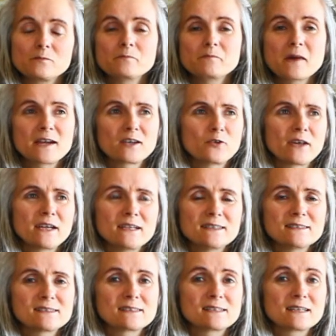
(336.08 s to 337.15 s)
My
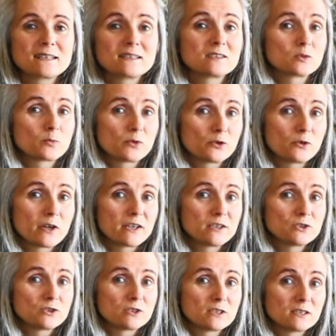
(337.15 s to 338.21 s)
greatest
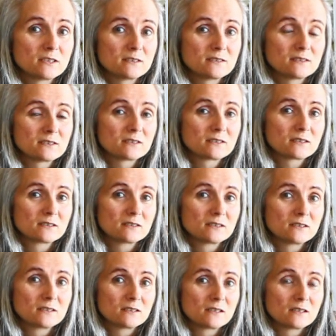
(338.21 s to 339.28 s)
inspirations,
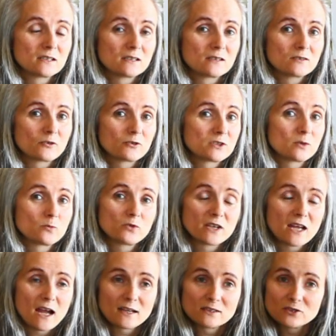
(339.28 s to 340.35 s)
or someone
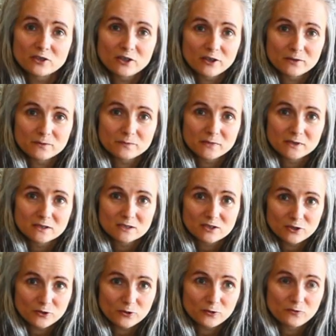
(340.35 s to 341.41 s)
I look up
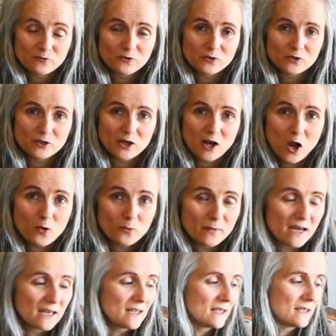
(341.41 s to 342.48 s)
to for
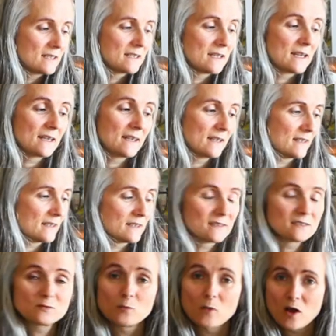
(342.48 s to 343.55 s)
homemaking,
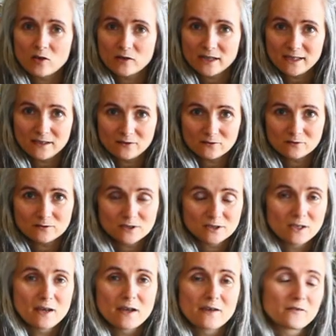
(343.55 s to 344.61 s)
is Ma Ingalls
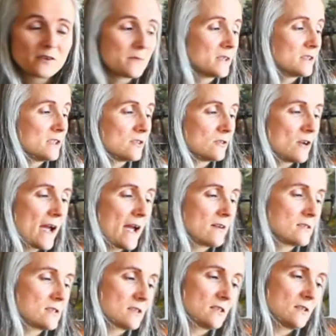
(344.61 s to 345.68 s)
from the Little
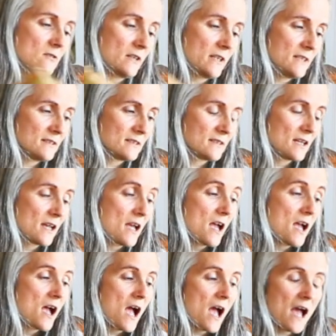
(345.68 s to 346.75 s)
House series.
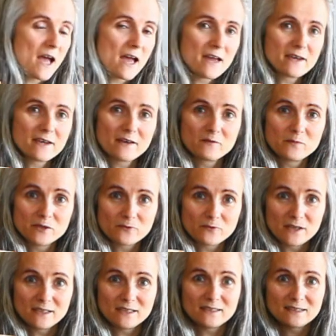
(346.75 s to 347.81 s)
I have been
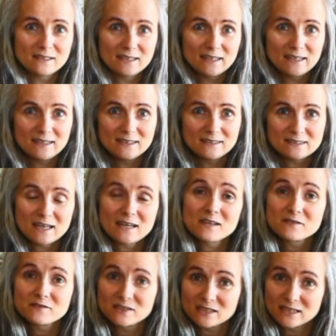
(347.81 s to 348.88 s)
reading these. I
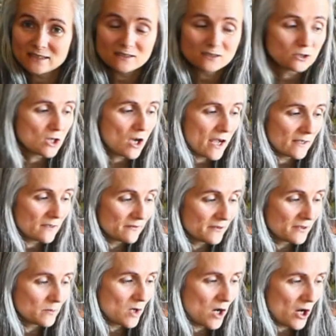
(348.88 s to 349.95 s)
have gleaned a lot
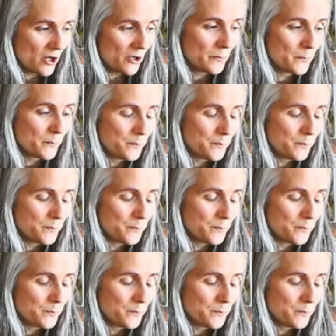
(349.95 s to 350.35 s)
from her.